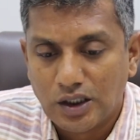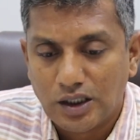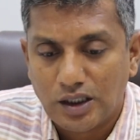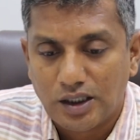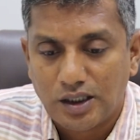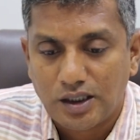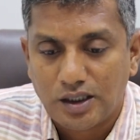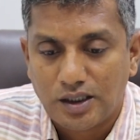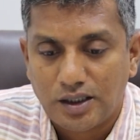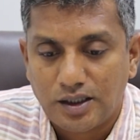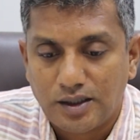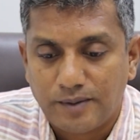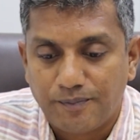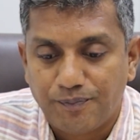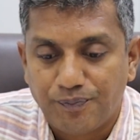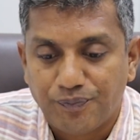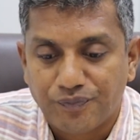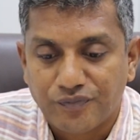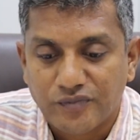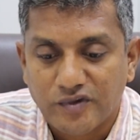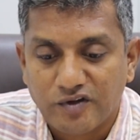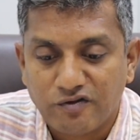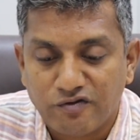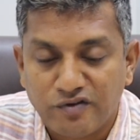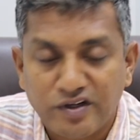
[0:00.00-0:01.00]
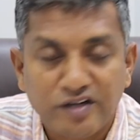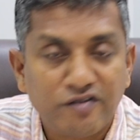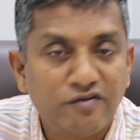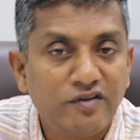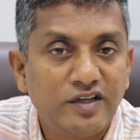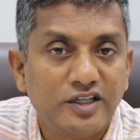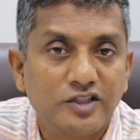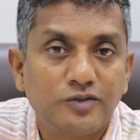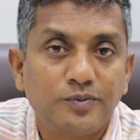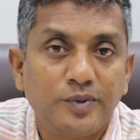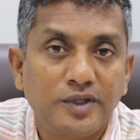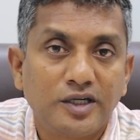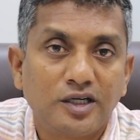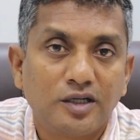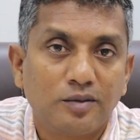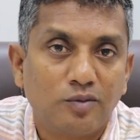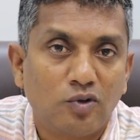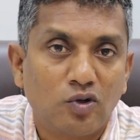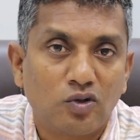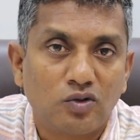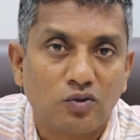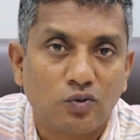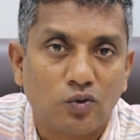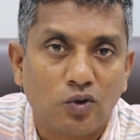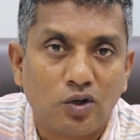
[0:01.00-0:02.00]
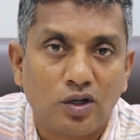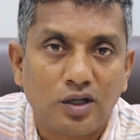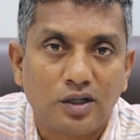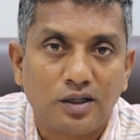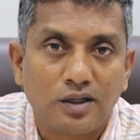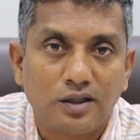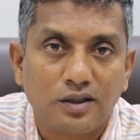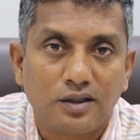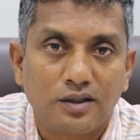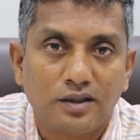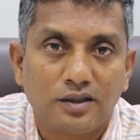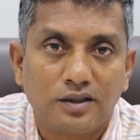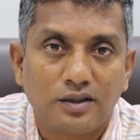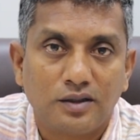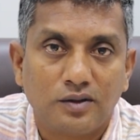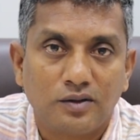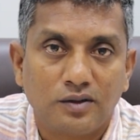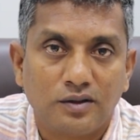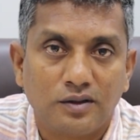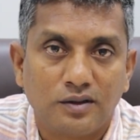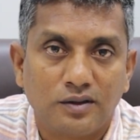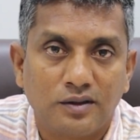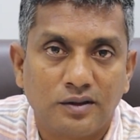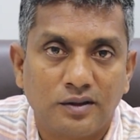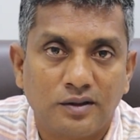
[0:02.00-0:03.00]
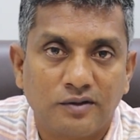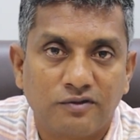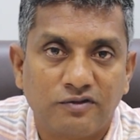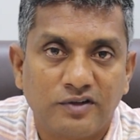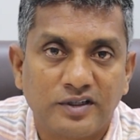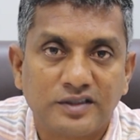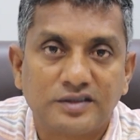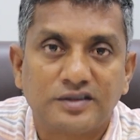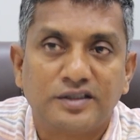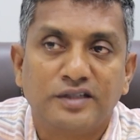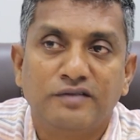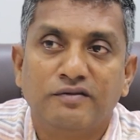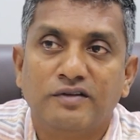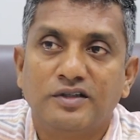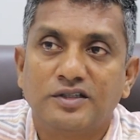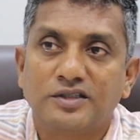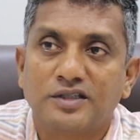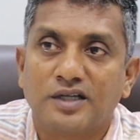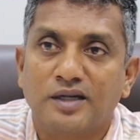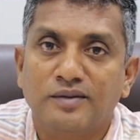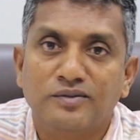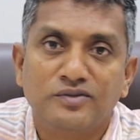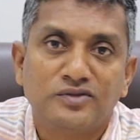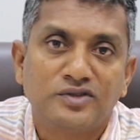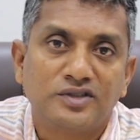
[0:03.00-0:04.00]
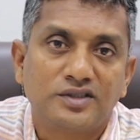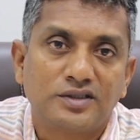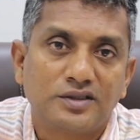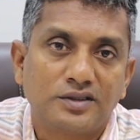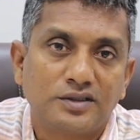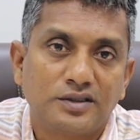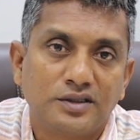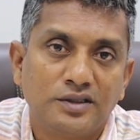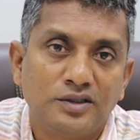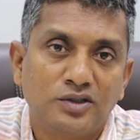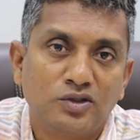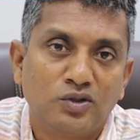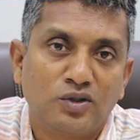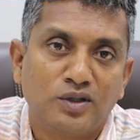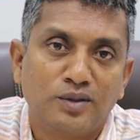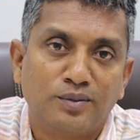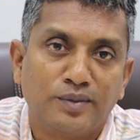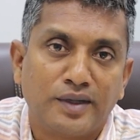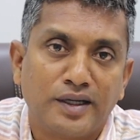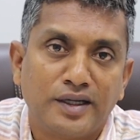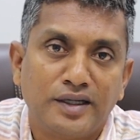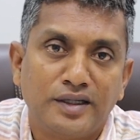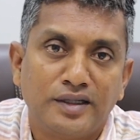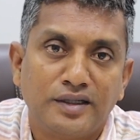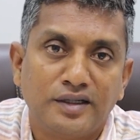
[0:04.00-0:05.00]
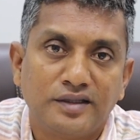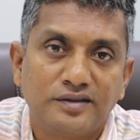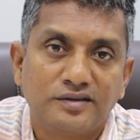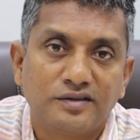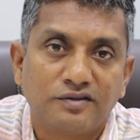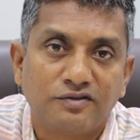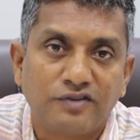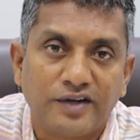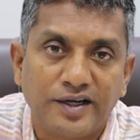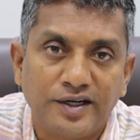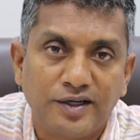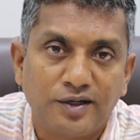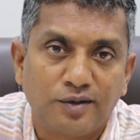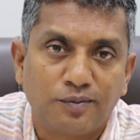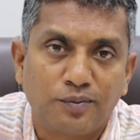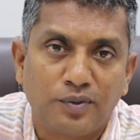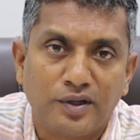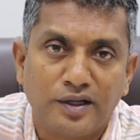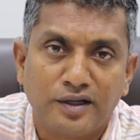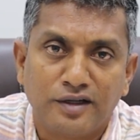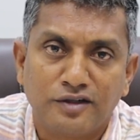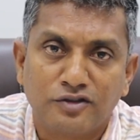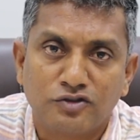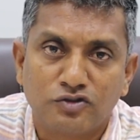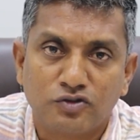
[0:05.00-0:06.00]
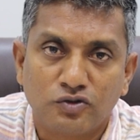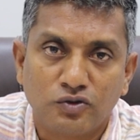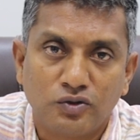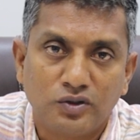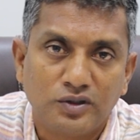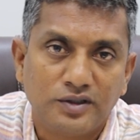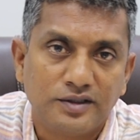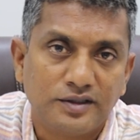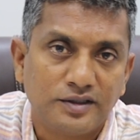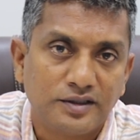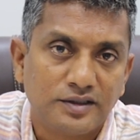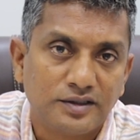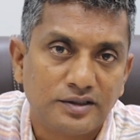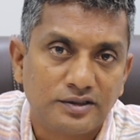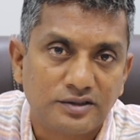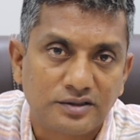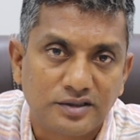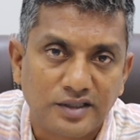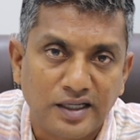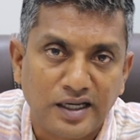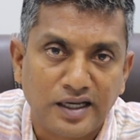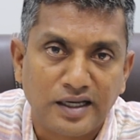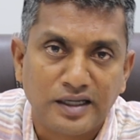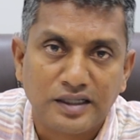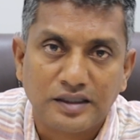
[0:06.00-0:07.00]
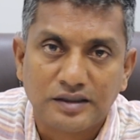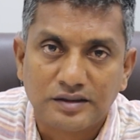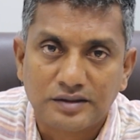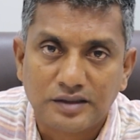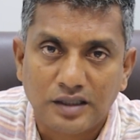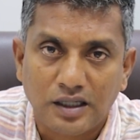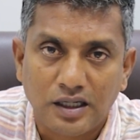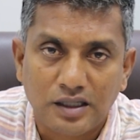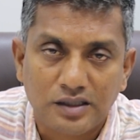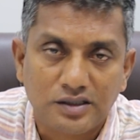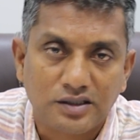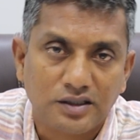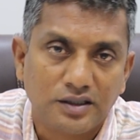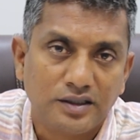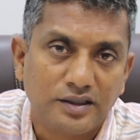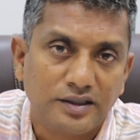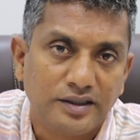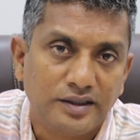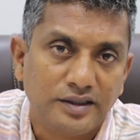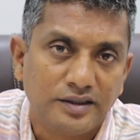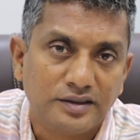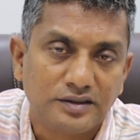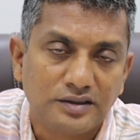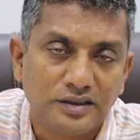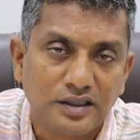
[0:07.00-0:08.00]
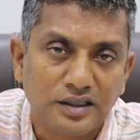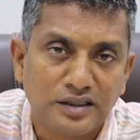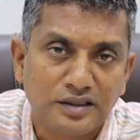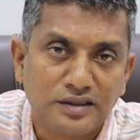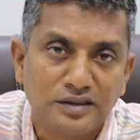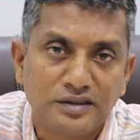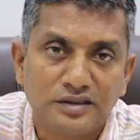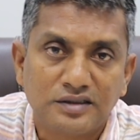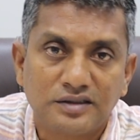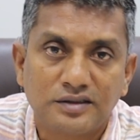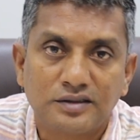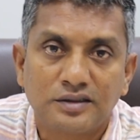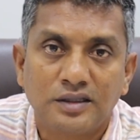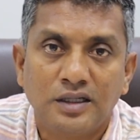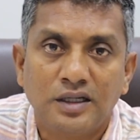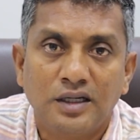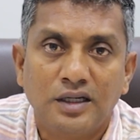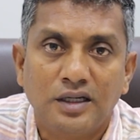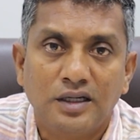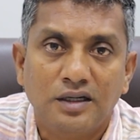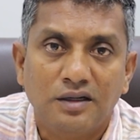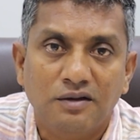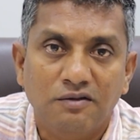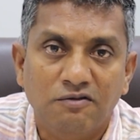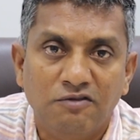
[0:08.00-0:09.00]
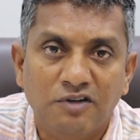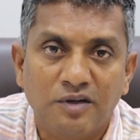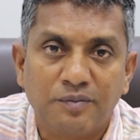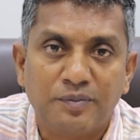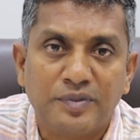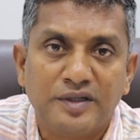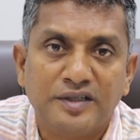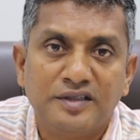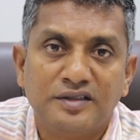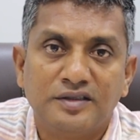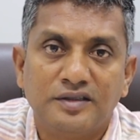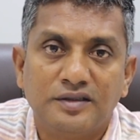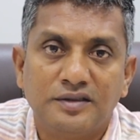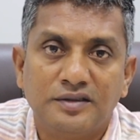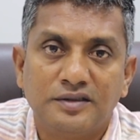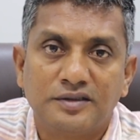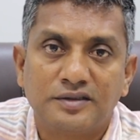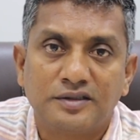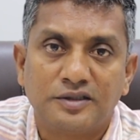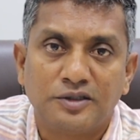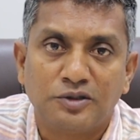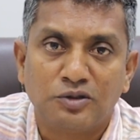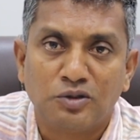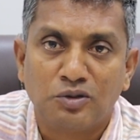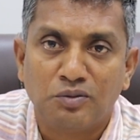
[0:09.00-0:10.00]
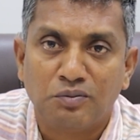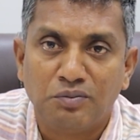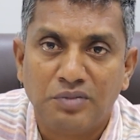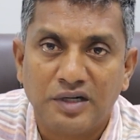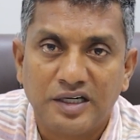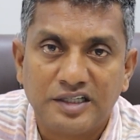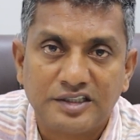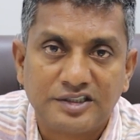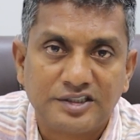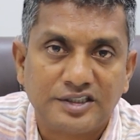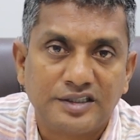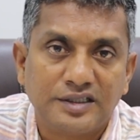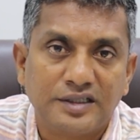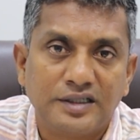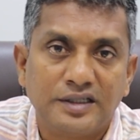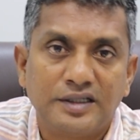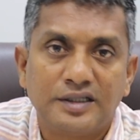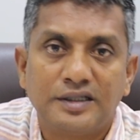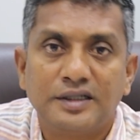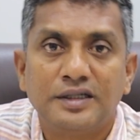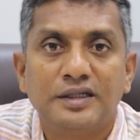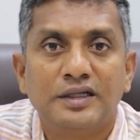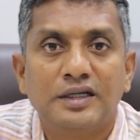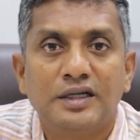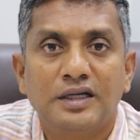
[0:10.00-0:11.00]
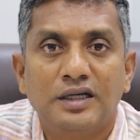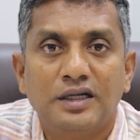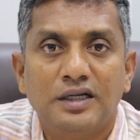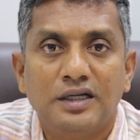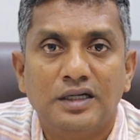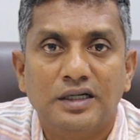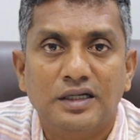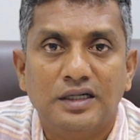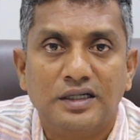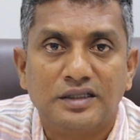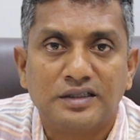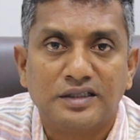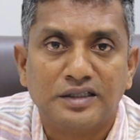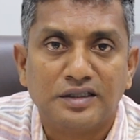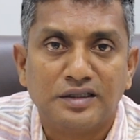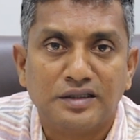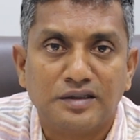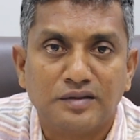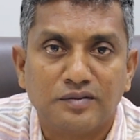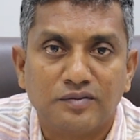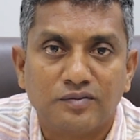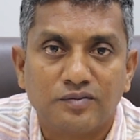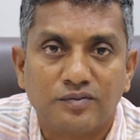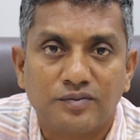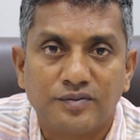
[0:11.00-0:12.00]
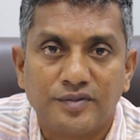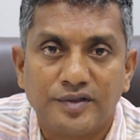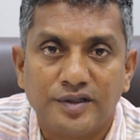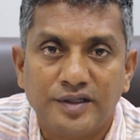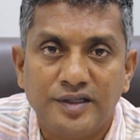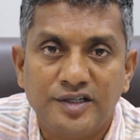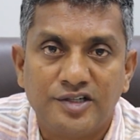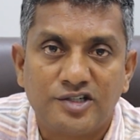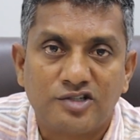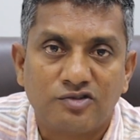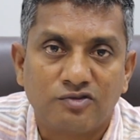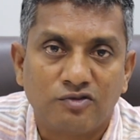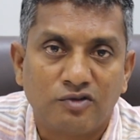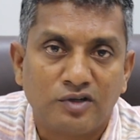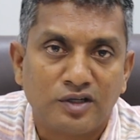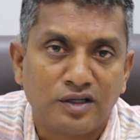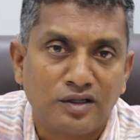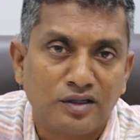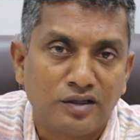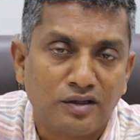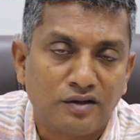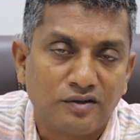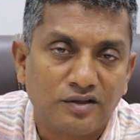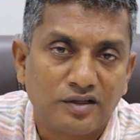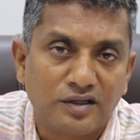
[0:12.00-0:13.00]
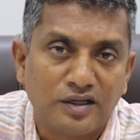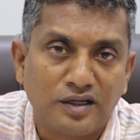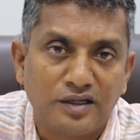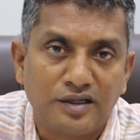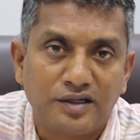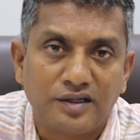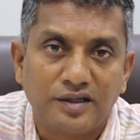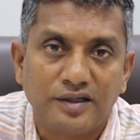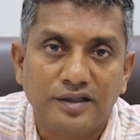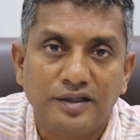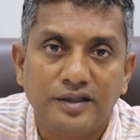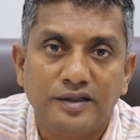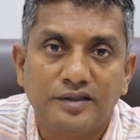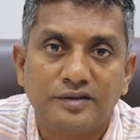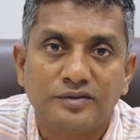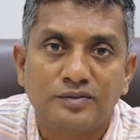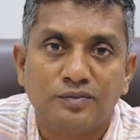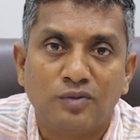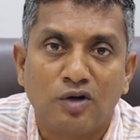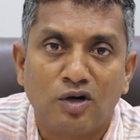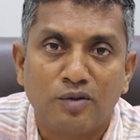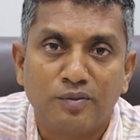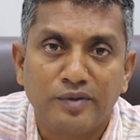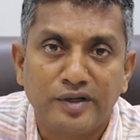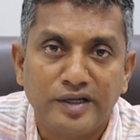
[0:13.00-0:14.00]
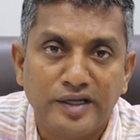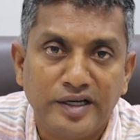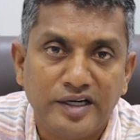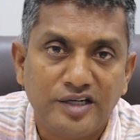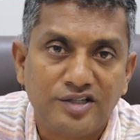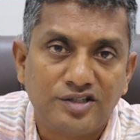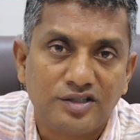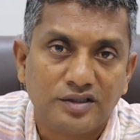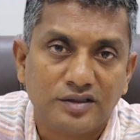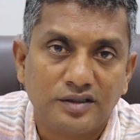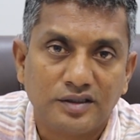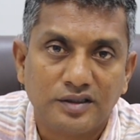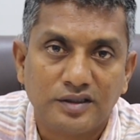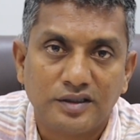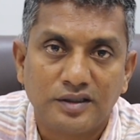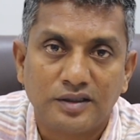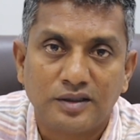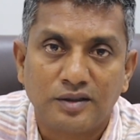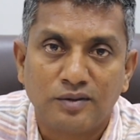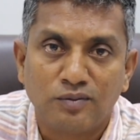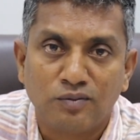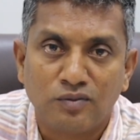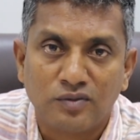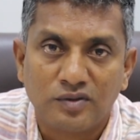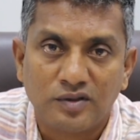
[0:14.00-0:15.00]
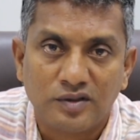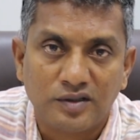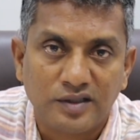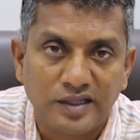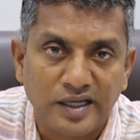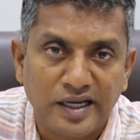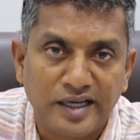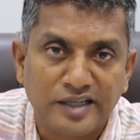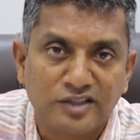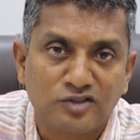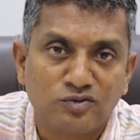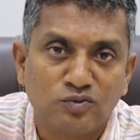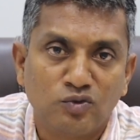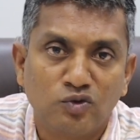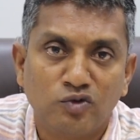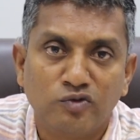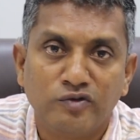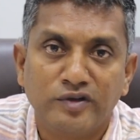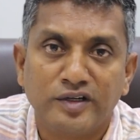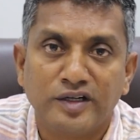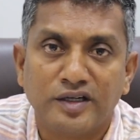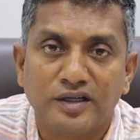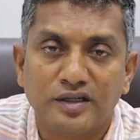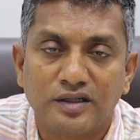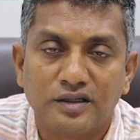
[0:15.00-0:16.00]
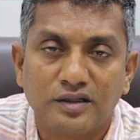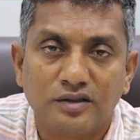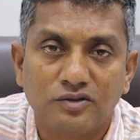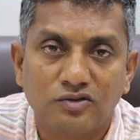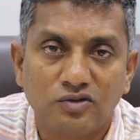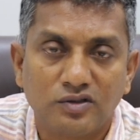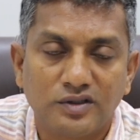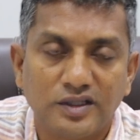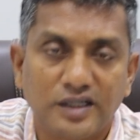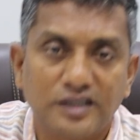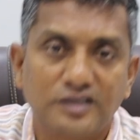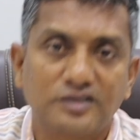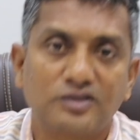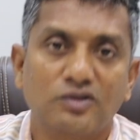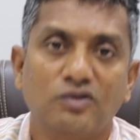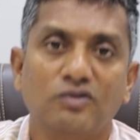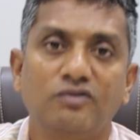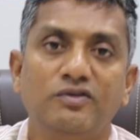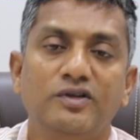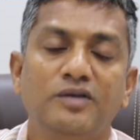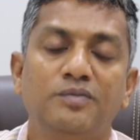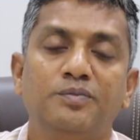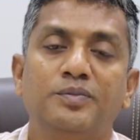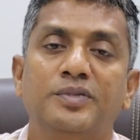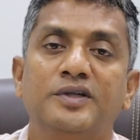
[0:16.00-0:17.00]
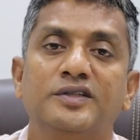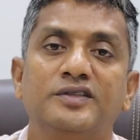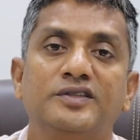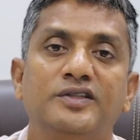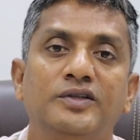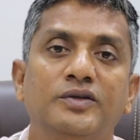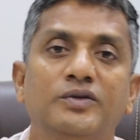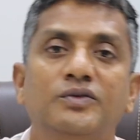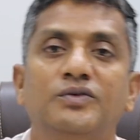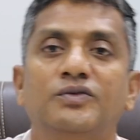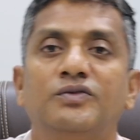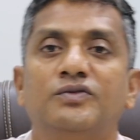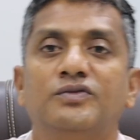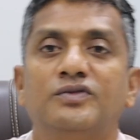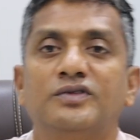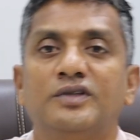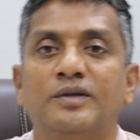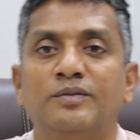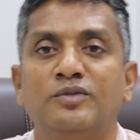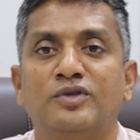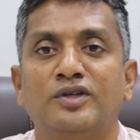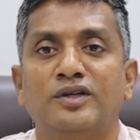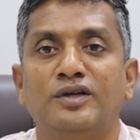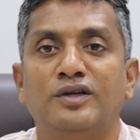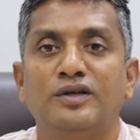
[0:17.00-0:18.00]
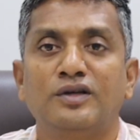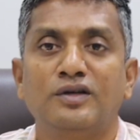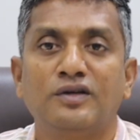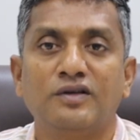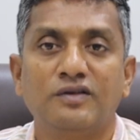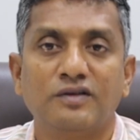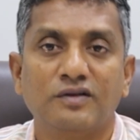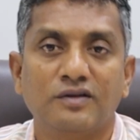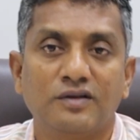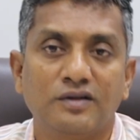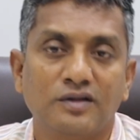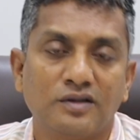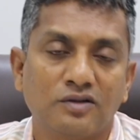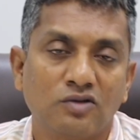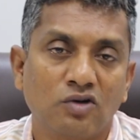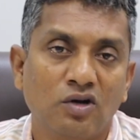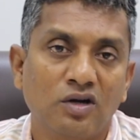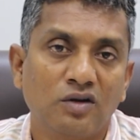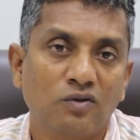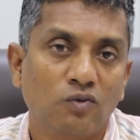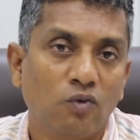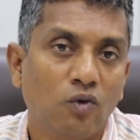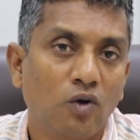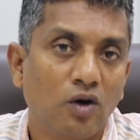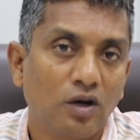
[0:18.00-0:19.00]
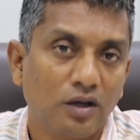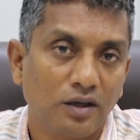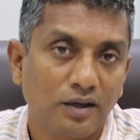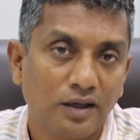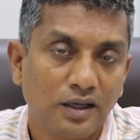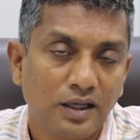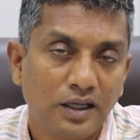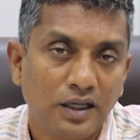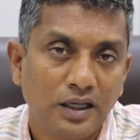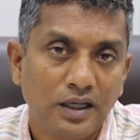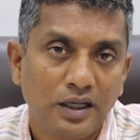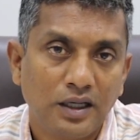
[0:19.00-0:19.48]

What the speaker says: When we speak about war, the first thing which comes into our mind is a fighter plane, soldiers, tanks, artillery, guns, weapons, bloodshed, and then each one of the countries bombing each other, the tanks moving in. So that's how we perceive something called war.